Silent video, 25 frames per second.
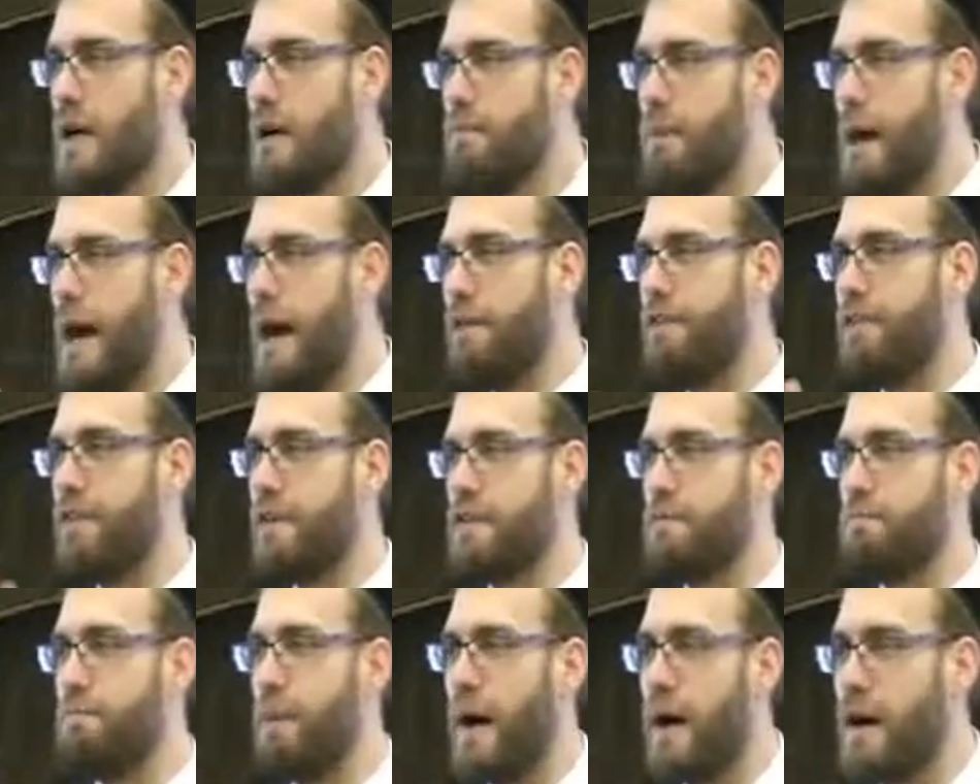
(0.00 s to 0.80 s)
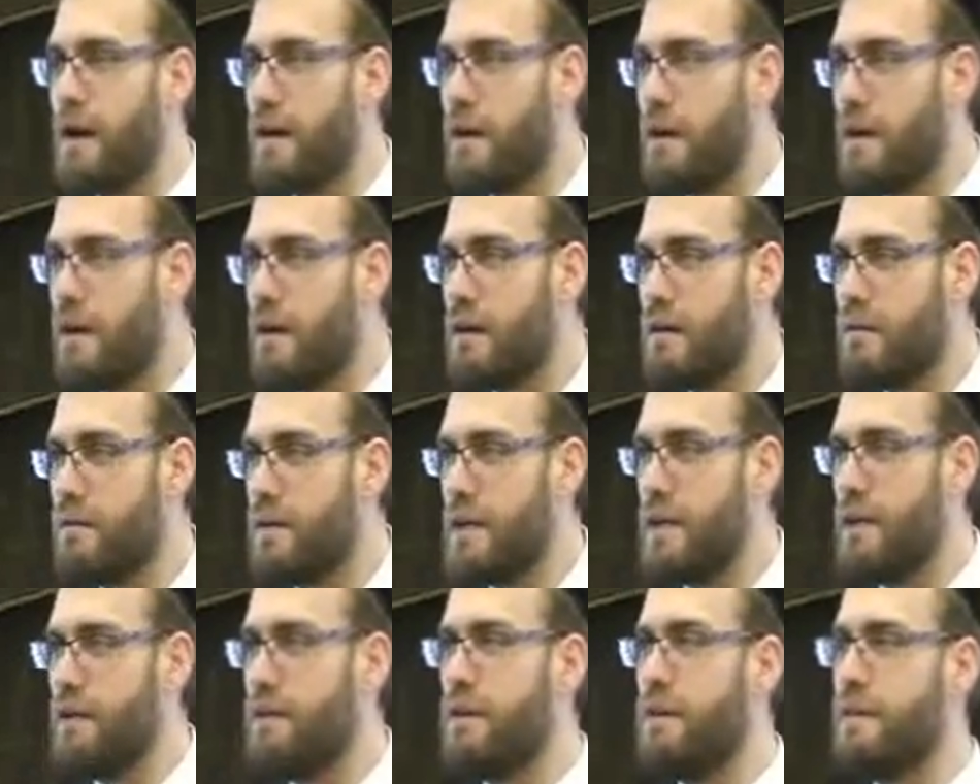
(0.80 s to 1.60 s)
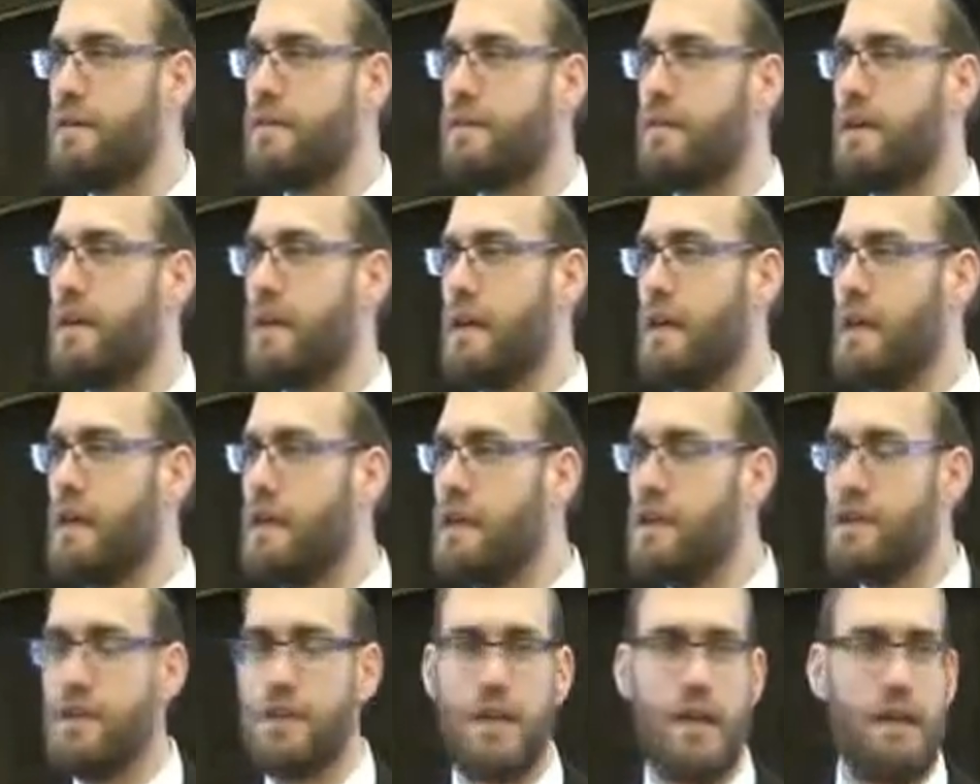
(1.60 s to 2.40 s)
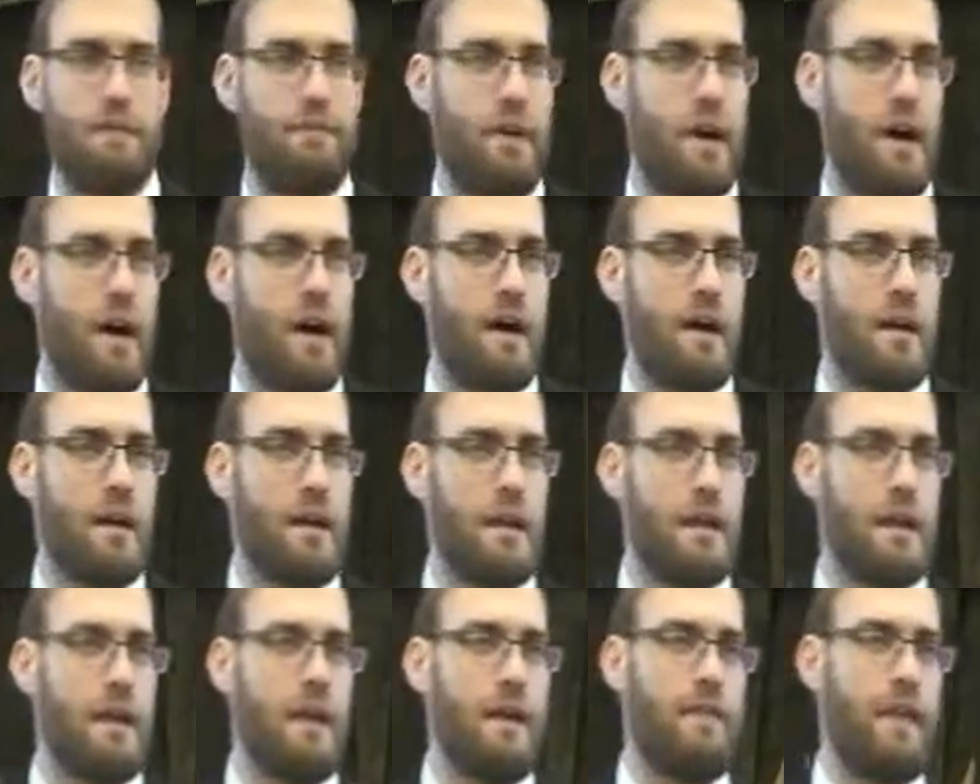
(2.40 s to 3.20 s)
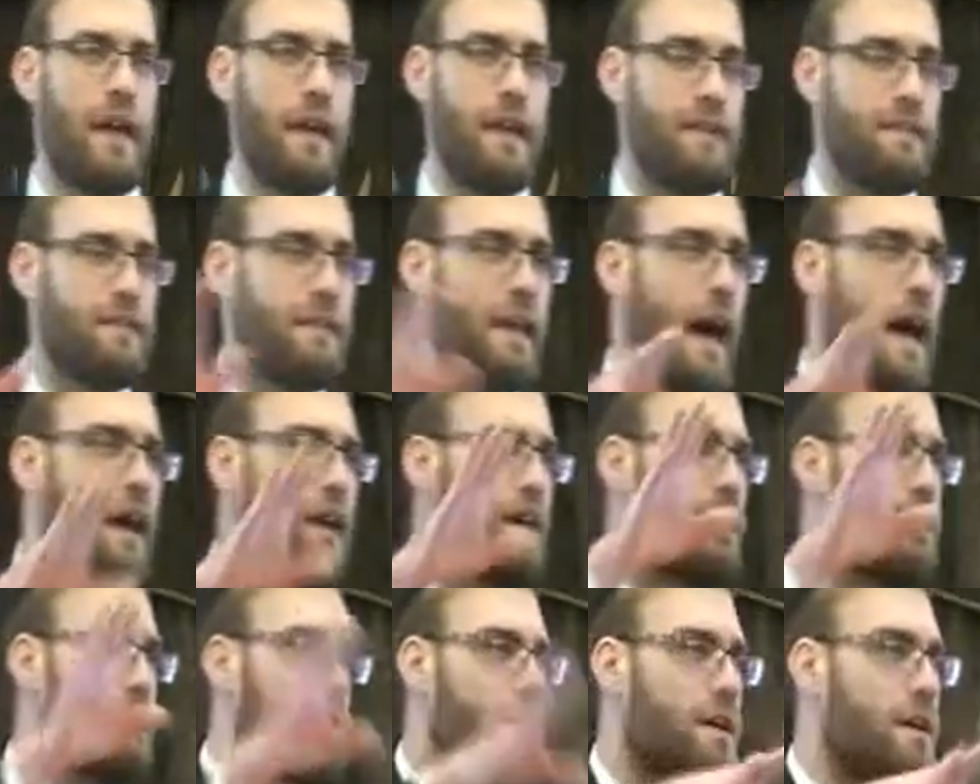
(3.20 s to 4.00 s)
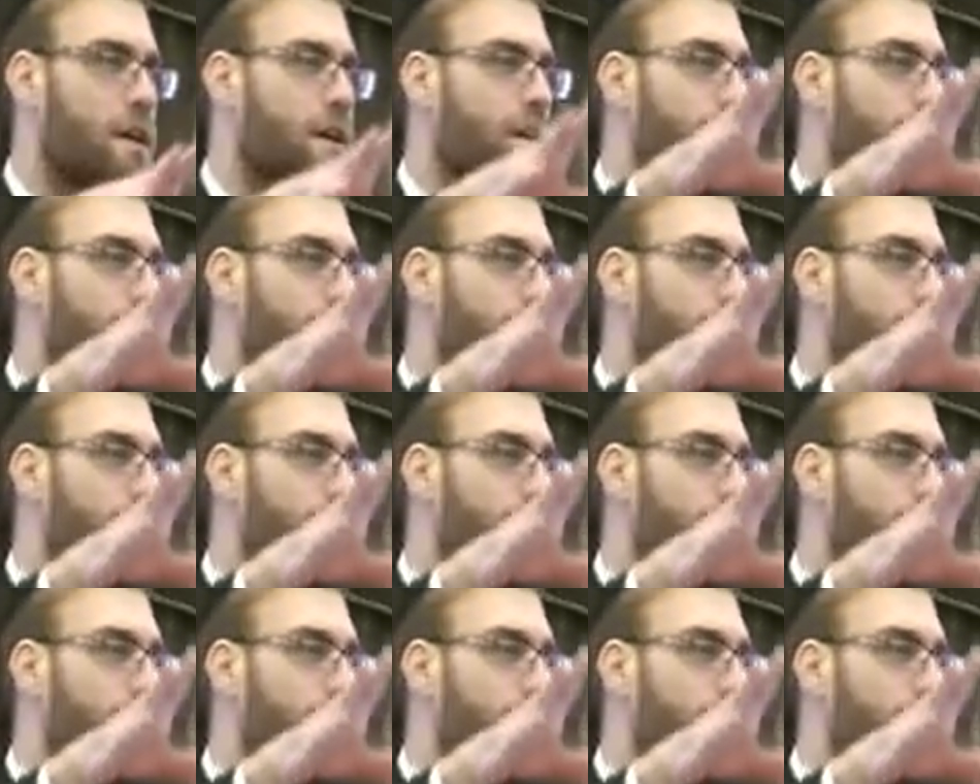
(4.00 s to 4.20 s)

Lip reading: about this bacher when he was in yeshiva that he's not a